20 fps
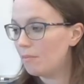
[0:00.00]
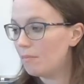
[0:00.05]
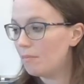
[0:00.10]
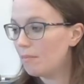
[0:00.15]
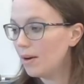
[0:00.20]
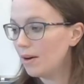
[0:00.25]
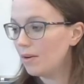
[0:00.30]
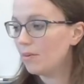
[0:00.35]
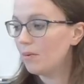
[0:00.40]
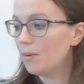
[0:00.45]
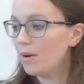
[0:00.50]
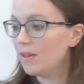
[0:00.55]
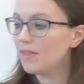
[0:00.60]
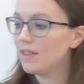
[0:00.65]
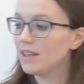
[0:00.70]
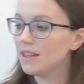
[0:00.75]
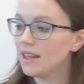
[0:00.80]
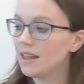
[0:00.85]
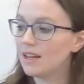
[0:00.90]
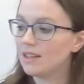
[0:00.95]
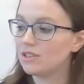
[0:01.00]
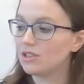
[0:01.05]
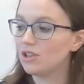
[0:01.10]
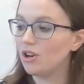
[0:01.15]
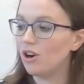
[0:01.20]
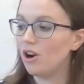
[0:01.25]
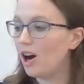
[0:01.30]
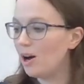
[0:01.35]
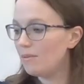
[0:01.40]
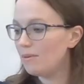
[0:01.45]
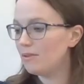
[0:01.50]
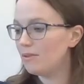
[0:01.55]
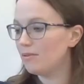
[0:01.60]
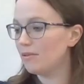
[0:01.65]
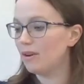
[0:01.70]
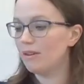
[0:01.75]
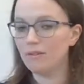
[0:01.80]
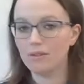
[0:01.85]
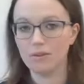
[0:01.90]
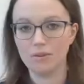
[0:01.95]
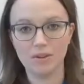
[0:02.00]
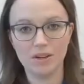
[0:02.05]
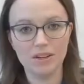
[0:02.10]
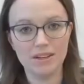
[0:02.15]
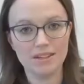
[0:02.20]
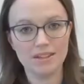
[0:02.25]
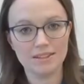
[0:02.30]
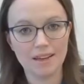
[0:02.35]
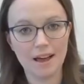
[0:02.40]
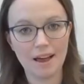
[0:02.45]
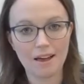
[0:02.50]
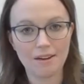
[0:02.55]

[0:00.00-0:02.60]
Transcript: But one thing that is common for everyone is that